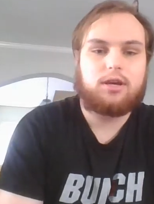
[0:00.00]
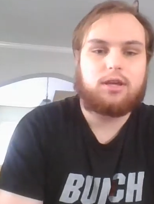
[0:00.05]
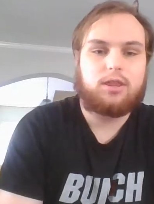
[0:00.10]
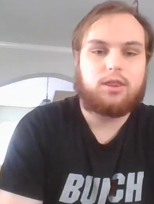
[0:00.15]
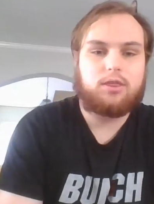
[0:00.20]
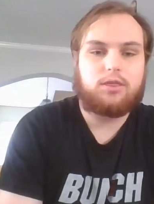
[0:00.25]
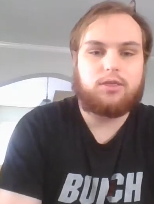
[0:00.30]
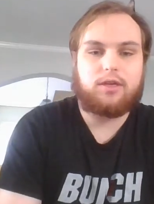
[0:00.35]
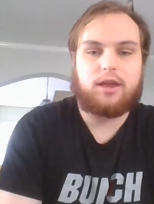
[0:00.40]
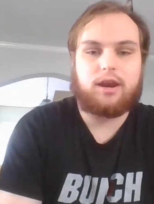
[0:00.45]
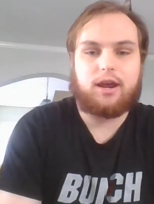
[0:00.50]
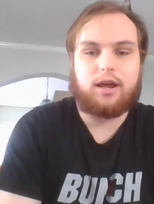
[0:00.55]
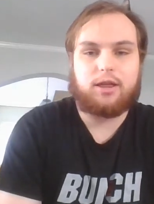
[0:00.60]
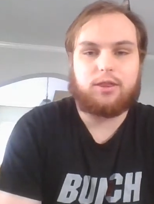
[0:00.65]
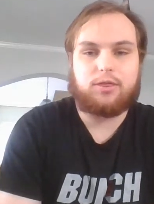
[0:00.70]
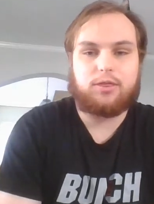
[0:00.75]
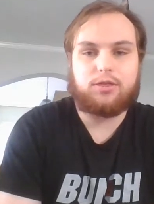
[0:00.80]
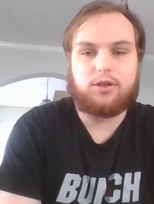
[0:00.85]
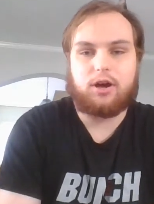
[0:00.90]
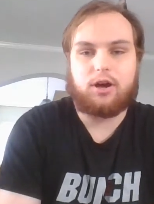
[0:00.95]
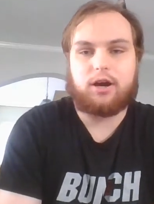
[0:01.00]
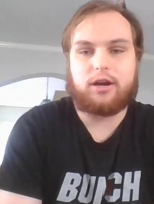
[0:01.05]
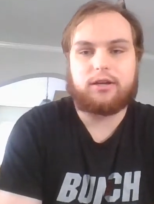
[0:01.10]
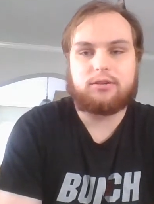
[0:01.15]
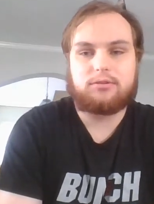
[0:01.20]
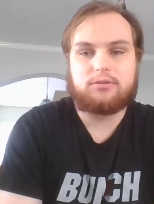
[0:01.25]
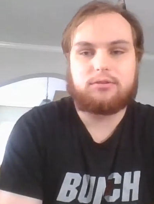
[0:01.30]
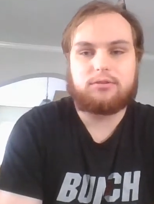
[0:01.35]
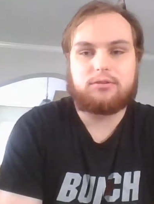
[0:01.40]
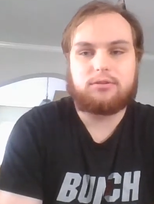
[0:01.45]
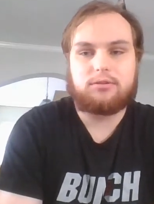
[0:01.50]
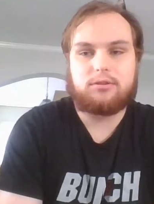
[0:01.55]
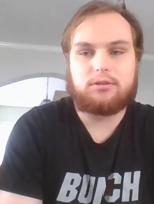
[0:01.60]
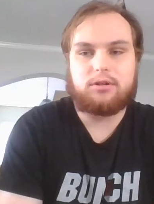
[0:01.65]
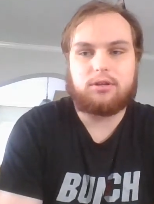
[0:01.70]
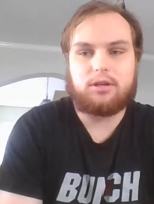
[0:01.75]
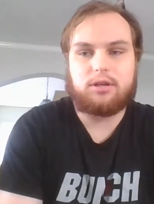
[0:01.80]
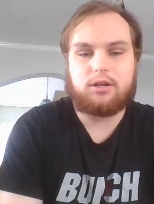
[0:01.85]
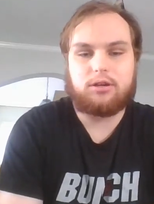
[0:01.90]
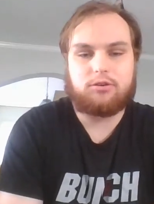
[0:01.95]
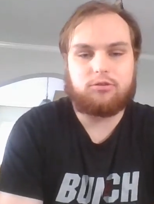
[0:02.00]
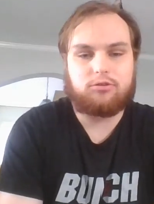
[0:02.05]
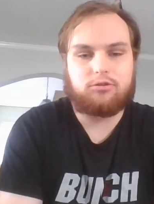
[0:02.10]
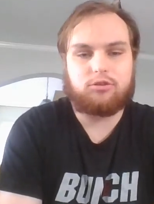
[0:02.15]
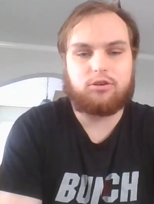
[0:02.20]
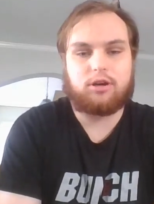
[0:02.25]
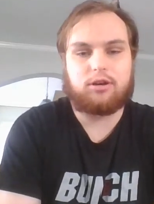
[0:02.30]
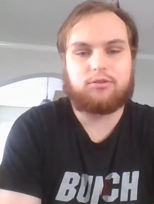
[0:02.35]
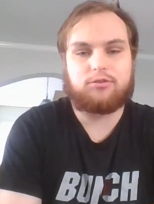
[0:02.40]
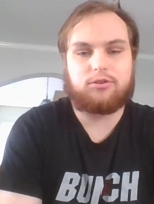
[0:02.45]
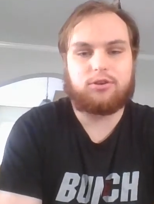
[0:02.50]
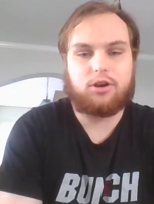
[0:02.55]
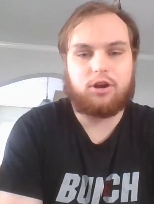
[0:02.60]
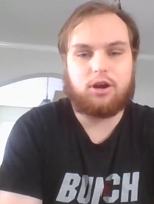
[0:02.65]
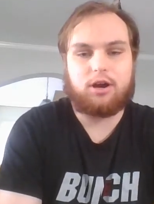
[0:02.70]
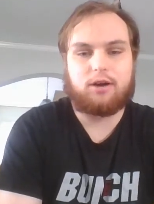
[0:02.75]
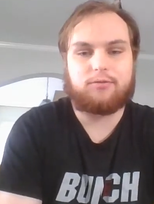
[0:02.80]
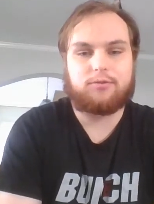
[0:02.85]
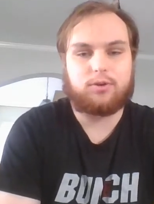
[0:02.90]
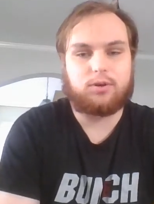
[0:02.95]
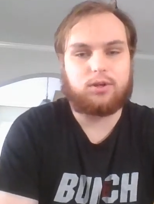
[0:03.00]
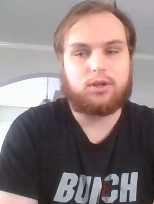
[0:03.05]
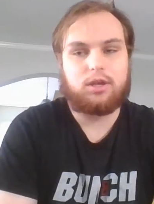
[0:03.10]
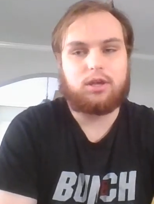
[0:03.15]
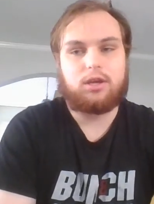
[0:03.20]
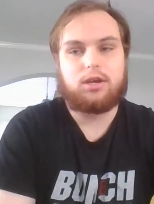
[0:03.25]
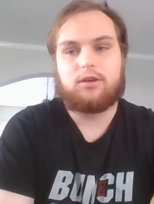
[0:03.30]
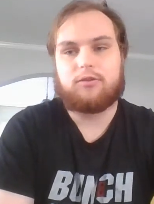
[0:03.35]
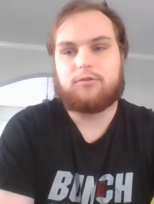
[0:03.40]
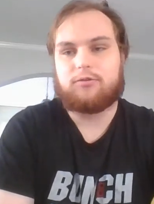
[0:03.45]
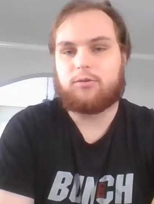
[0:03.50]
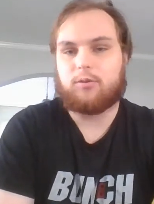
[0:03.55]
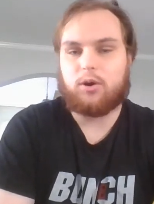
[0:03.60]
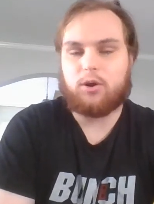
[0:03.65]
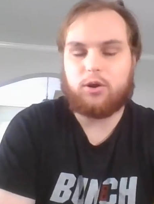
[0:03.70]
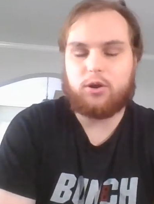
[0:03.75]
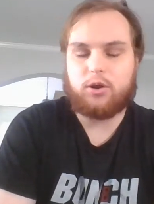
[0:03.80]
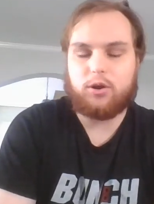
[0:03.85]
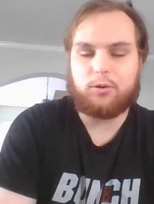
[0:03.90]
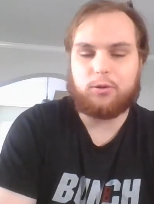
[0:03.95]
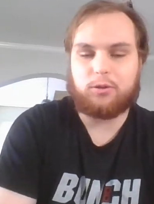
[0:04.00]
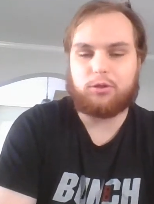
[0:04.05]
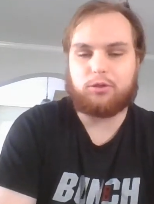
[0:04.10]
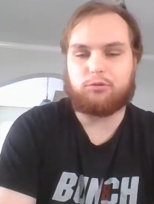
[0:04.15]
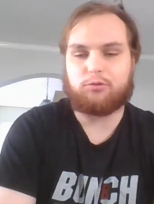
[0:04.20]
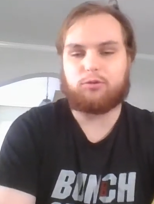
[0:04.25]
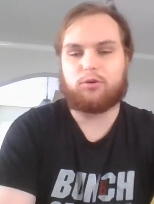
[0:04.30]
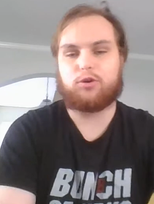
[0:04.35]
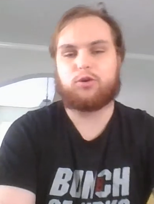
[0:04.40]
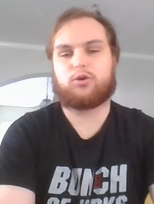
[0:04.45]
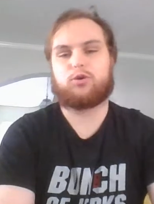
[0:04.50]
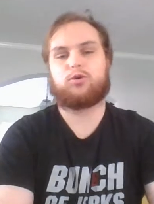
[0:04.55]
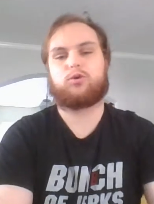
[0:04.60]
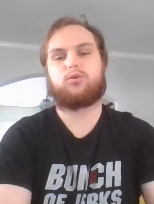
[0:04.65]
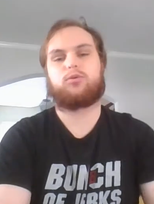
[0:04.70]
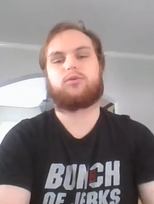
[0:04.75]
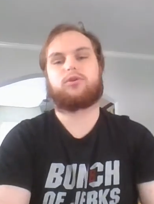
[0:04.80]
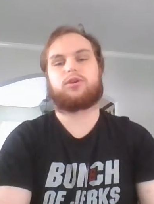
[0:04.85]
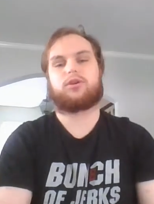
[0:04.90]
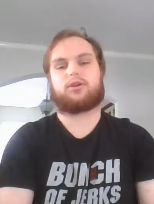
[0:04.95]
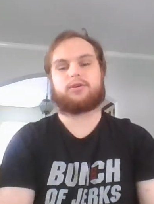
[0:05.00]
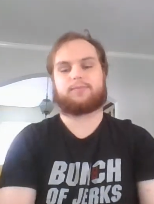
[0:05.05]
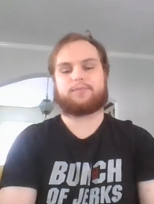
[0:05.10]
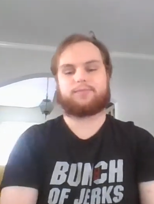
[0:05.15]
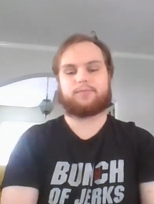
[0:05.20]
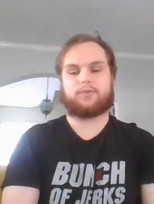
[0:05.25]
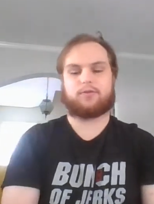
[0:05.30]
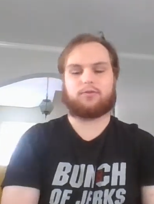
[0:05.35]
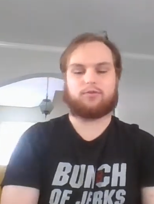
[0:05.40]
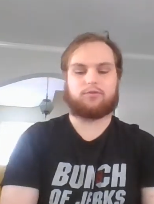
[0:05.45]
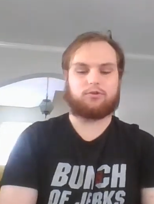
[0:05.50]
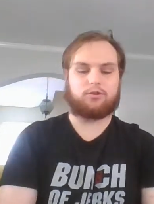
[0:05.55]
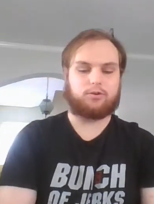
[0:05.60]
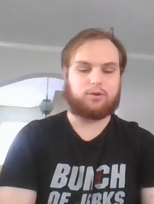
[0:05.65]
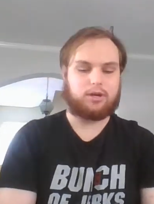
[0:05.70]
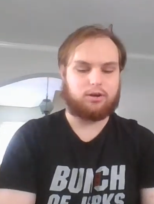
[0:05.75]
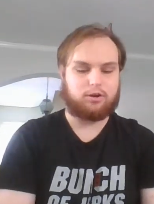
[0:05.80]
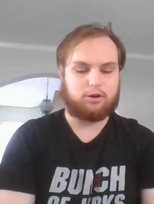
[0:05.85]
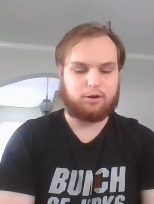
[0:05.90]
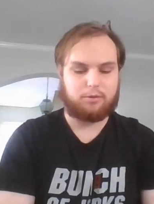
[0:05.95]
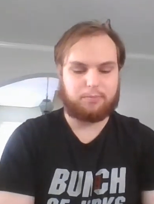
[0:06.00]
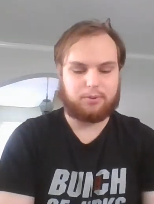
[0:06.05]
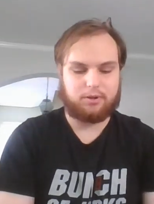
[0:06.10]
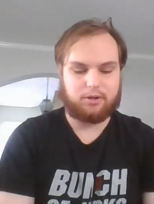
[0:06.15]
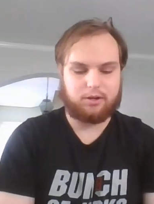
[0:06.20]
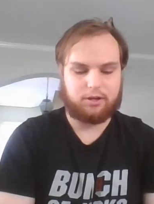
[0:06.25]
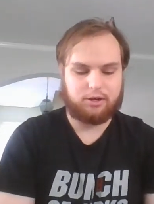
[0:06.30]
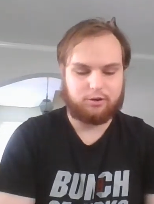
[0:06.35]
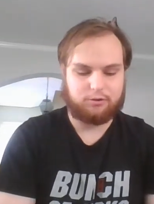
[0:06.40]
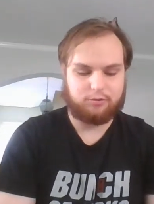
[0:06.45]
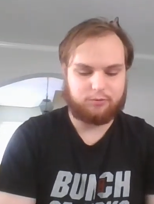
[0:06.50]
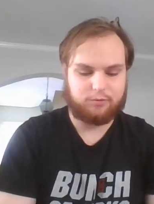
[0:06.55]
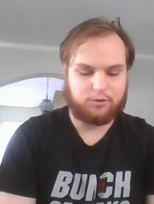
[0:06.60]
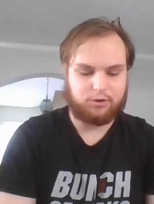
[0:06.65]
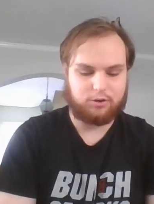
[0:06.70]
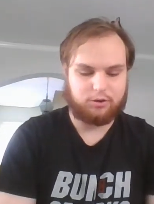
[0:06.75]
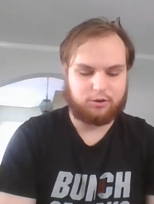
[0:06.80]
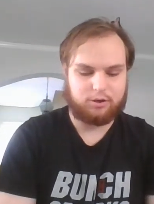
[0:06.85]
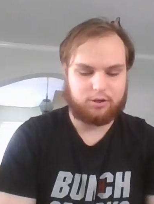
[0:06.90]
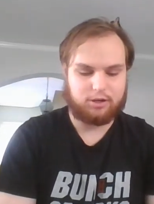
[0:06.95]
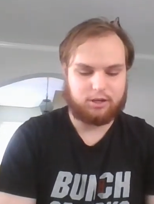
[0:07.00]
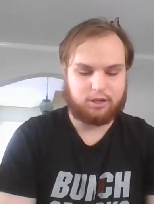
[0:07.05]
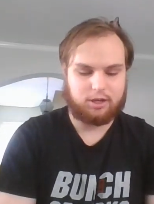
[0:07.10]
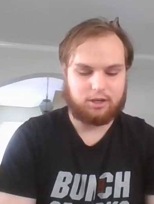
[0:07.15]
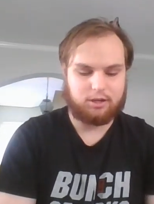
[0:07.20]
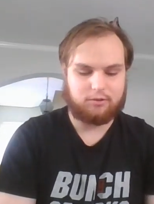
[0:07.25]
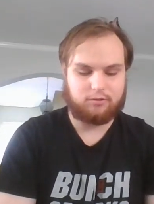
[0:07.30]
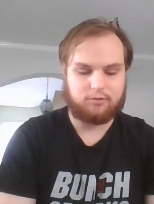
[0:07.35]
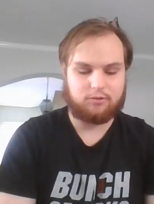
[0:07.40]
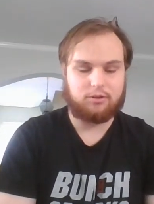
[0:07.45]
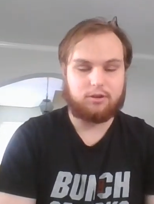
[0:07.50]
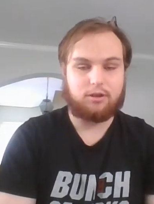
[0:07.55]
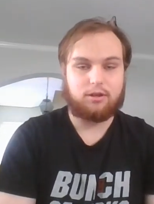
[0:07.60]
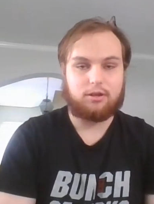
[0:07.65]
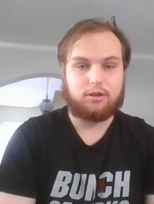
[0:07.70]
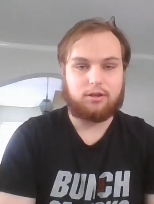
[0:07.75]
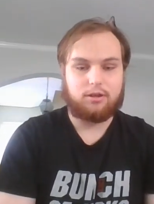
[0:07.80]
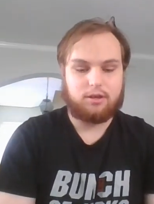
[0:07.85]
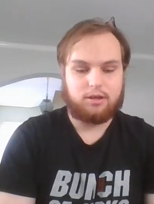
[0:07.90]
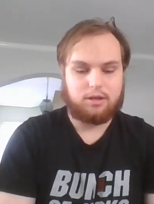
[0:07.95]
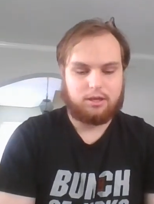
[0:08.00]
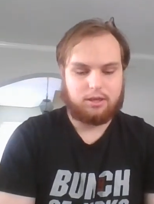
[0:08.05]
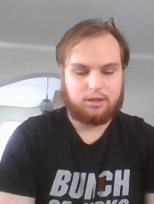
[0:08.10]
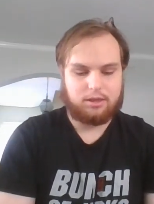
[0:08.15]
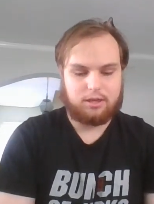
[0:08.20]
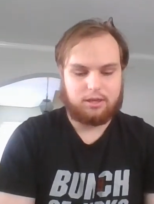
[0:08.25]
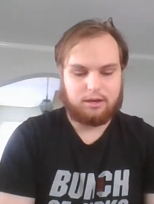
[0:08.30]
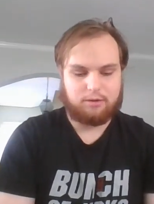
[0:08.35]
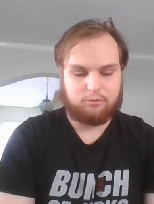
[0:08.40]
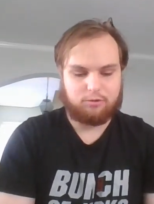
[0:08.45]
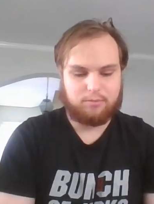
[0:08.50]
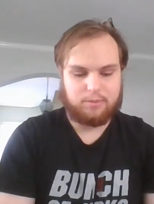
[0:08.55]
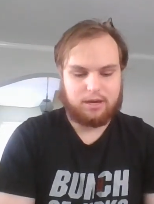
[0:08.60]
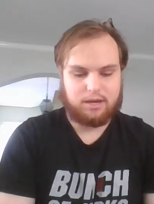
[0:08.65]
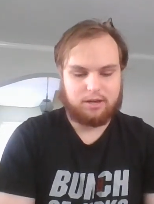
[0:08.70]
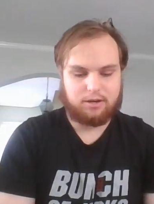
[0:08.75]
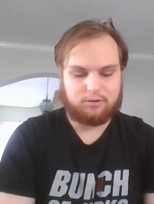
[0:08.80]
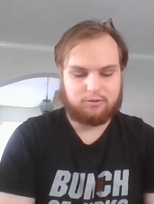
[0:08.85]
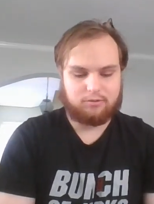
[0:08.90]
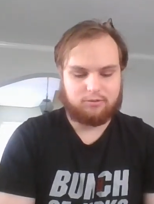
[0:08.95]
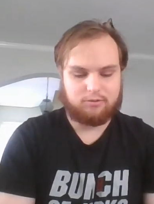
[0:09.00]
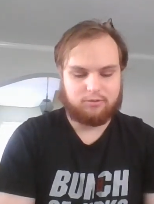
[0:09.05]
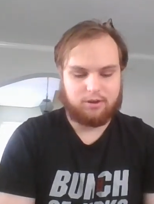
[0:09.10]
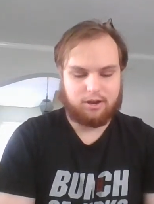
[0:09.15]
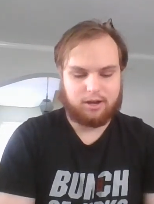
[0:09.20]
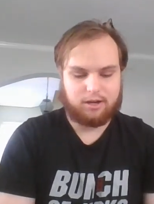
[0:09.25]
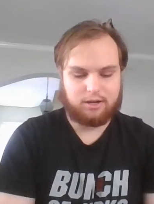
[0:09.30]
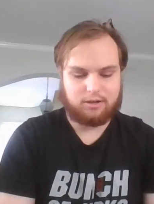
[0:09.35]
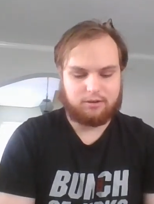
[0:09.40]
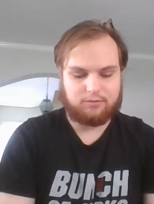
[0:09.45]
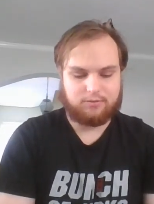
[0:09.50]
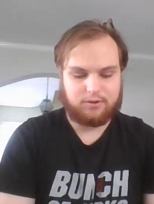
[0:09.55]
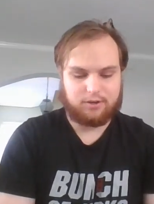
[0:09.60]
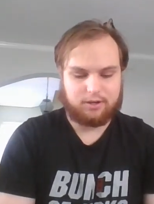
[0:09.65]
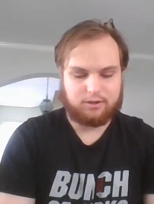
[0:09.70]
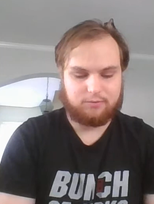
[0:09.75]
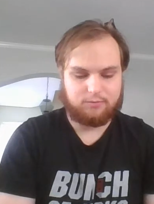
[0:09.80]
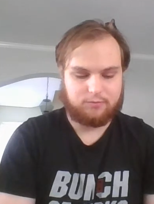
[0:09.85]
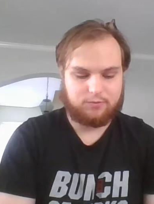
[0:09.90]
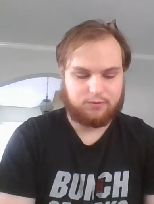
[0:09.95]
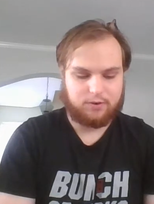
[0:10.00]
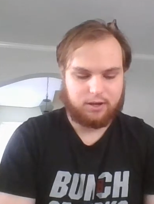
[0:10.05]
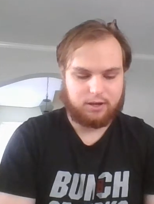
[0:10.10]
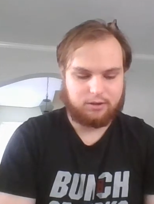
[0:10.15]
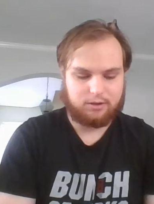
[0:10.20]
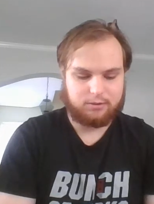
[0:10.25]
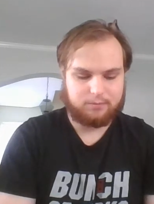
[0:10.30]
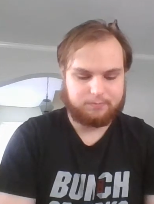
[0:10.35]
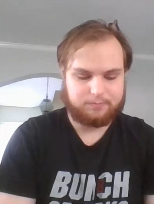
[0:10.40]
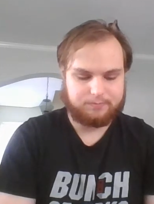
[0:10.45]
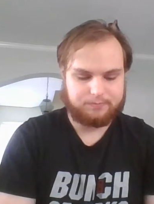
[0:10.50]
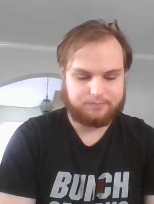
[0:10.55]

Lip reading: than I thought. It is just awful. So I'll go through, so here are players for the Hurricanes that remain unsigned if I can find them.